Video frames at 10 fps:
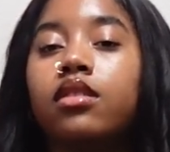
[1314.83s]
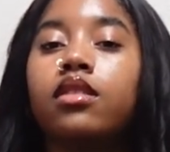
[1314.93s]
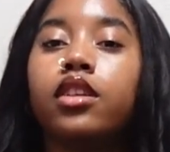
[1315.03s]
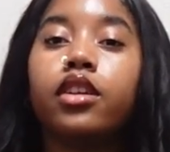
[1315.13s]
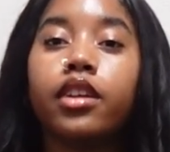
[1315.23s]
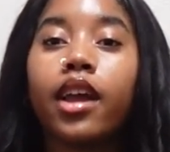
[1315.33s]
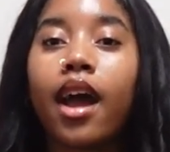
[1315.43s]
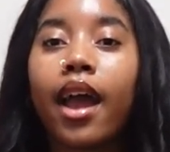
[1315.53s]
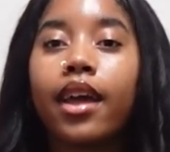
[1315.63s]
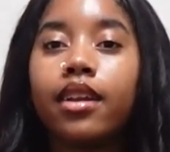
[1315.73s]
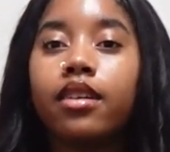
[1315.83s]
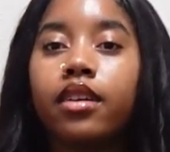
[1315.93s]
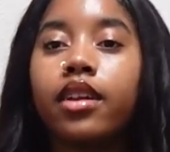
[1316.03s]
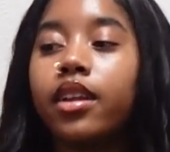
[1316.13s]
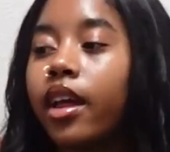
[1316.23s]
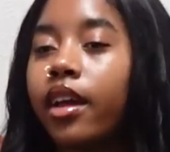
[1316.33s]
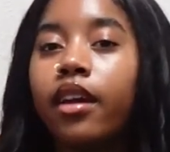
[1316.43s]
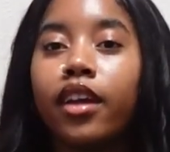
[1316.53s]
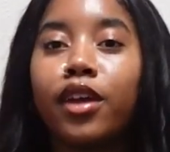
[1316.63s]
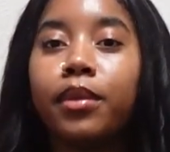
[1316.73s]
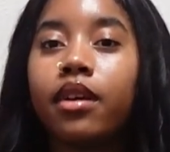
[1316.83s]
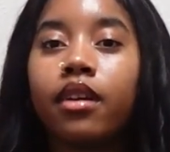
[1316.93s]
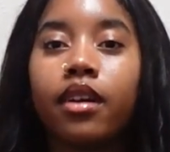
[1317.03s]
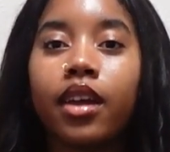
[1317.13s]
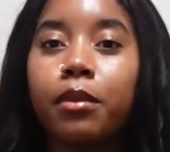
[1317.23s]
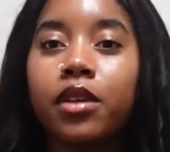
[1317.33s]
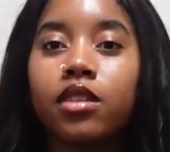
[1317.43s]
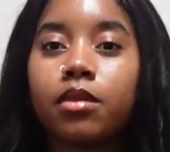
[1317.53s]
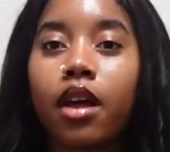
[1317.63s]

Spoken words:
yeah, I get a cookie. Like, give me a cookie, give me chips.